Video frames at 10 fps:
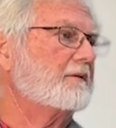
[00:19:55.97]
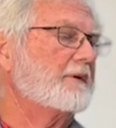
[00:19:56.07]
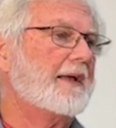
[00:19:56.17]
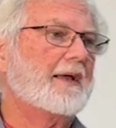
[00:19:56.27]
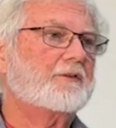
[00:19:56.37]

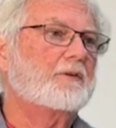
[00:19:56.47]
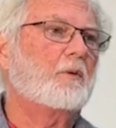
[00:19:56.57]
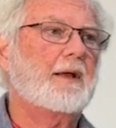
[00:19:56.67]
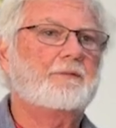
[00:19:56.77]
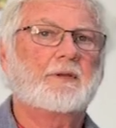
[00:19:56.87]
rags, your
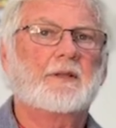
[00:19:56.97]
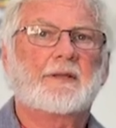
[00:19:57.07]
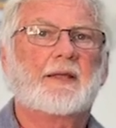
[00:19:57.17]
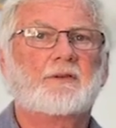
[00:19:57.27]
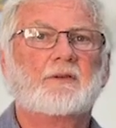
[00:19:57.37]
wife
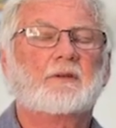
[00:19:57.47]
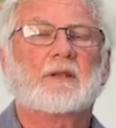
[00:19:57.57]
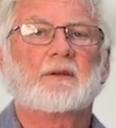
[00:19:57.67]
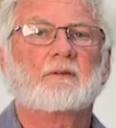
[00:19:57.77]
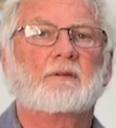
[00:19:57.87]
yelling at you,
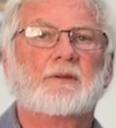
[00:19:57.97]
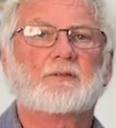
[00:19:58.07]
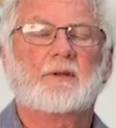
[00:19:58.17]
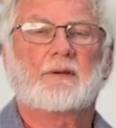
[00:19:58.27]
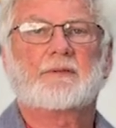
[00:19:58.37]
getting
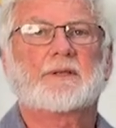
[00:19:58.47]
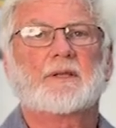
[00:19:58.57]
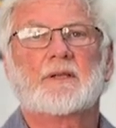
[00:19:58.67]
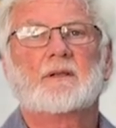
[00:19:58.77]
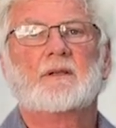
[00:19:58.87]
grease on
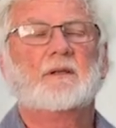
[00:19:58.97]
everything.